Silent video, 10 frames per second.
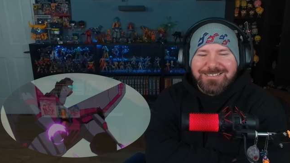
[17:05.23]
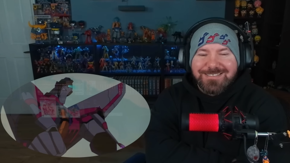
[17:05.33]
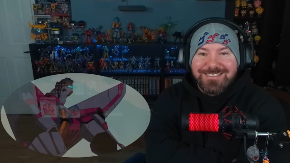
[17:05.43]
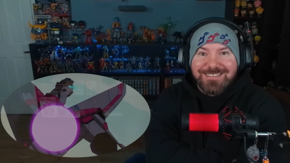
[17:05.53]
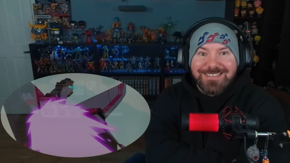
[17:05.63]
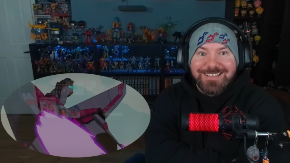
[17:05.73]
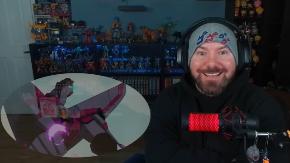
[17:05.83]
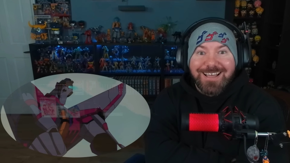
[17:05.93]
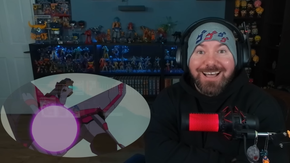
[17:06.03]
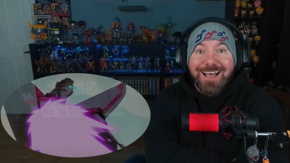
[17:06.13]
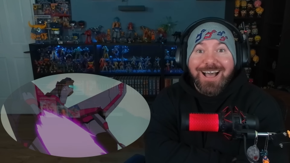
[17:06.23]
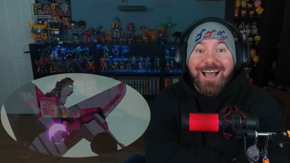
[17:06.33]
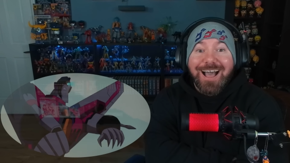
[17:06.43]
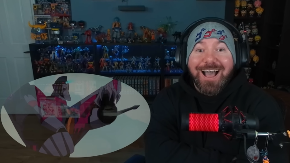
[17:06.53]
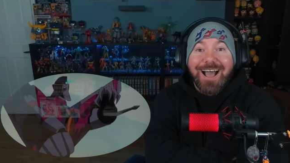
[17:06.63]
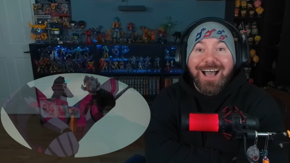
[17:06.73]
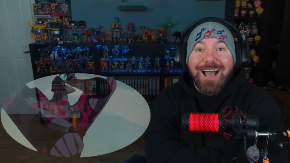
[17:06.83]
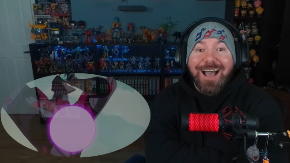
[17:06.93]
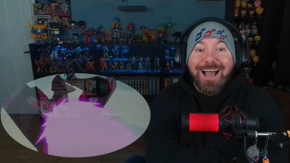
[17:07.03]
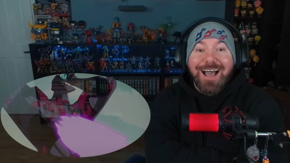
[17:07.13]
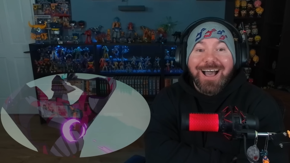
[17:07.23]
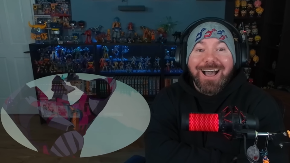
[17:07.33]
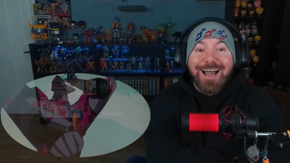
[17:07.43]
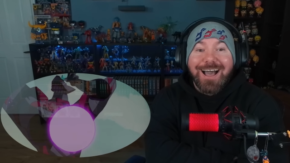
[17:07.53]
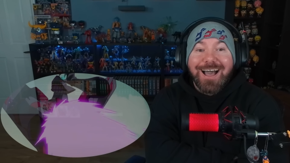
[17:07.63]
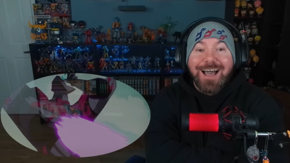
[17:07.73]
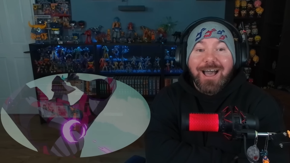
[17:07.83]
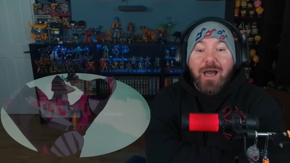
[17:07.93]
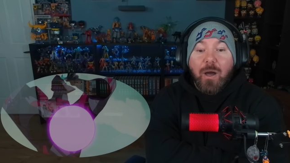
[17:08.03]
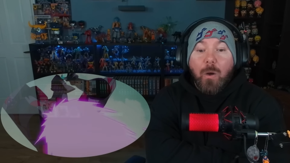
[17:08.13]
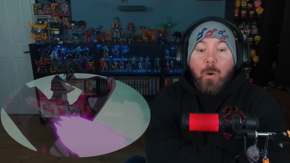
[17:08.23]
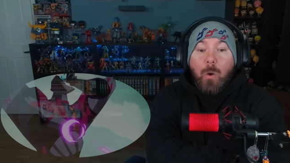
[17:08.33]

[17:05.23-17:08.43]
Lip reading: Nothing is said.